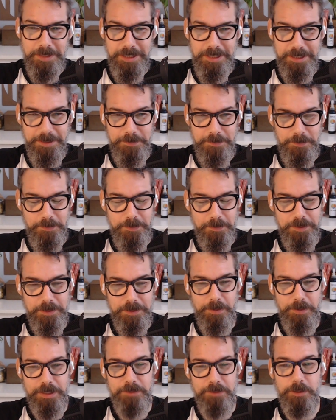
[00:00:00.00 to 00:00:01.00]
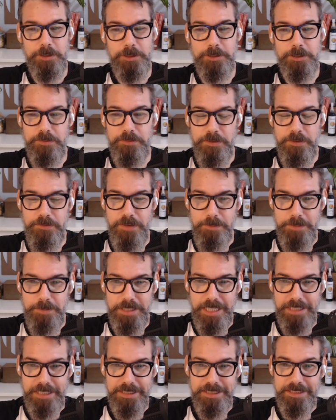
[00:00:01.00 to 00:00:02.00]
21st of November
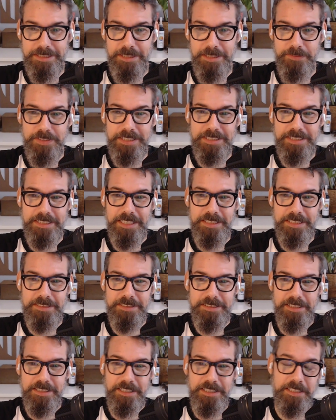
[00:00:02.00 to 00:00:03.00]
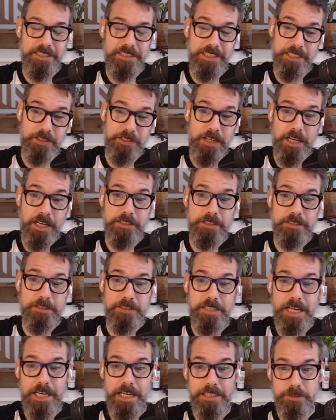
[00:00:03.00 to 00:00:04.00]
1976, here on
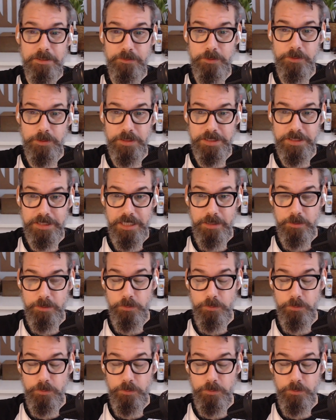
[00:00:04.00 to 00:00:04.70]
the island of Curaçao.